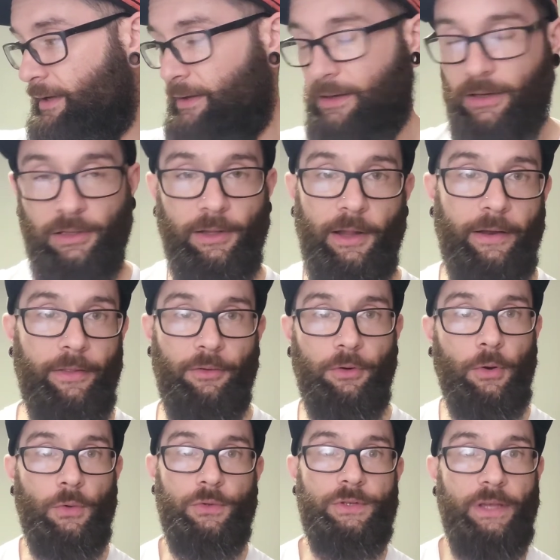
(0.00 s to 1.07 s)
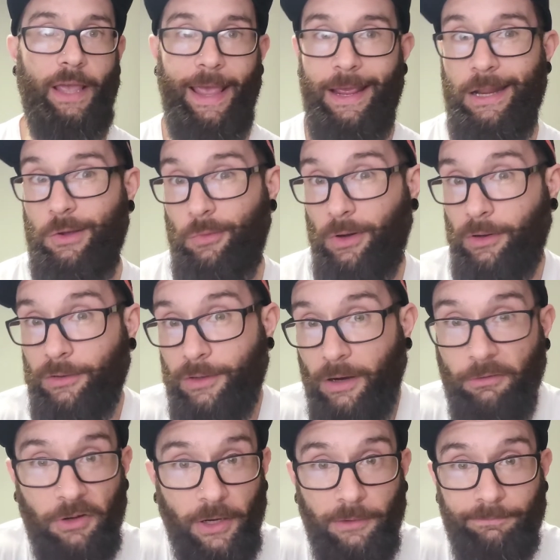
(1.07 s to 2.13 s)
a lot of the roads anywhere
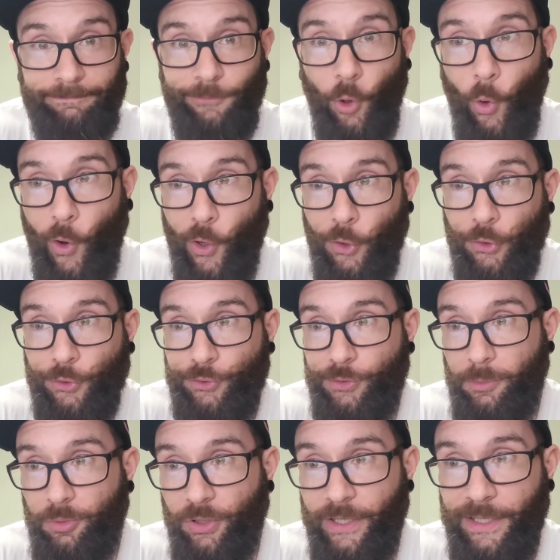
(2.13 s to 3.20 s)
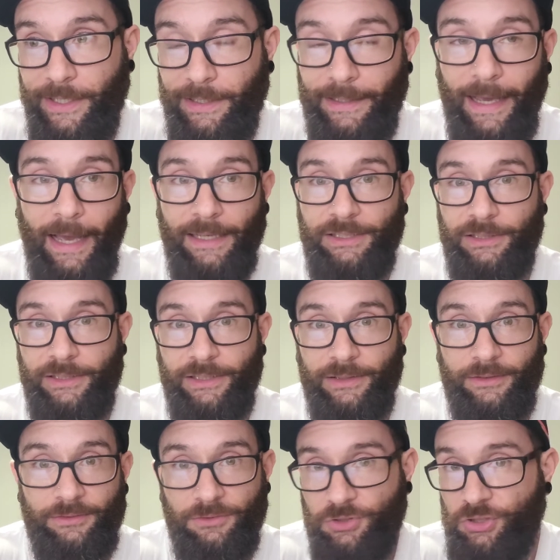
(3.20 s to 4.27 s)
covered in oil, debris,
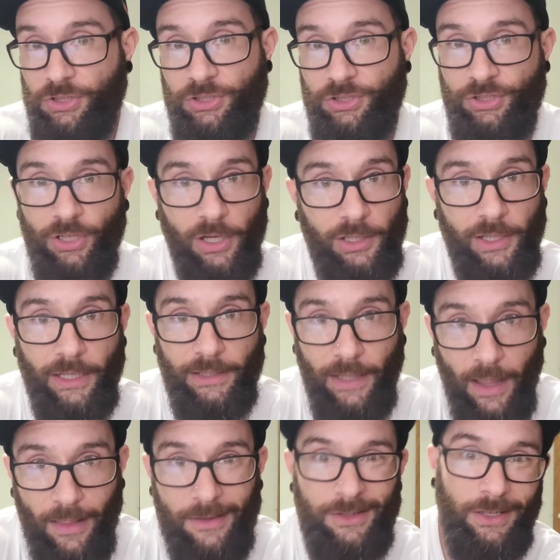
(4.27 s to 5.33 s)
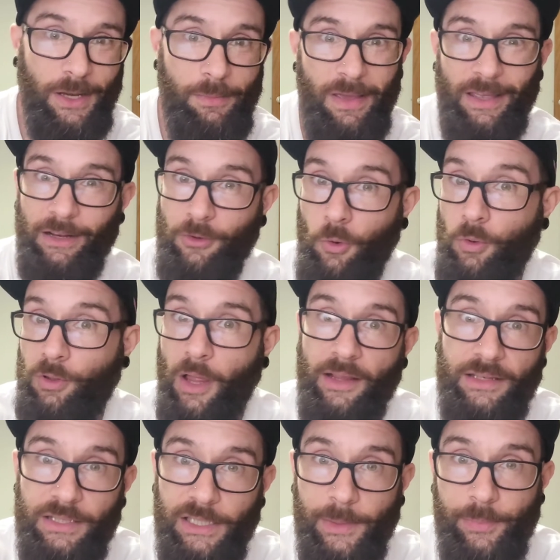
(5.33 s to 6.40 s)
gasoline, just junk like that, it's going to make it a whole lot
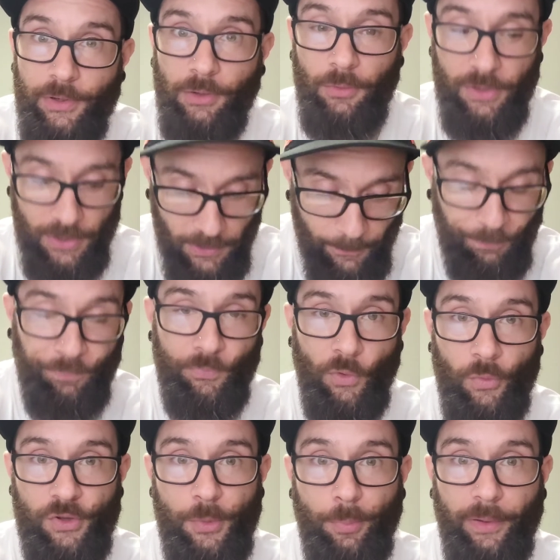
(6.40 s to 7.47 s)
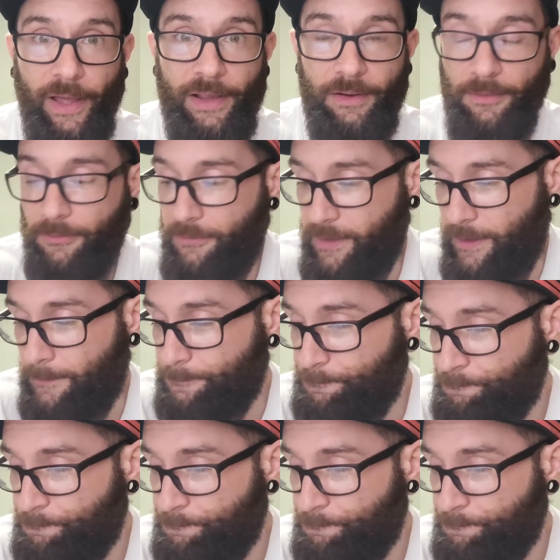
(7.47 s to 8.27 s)
slippier when you plant your feet.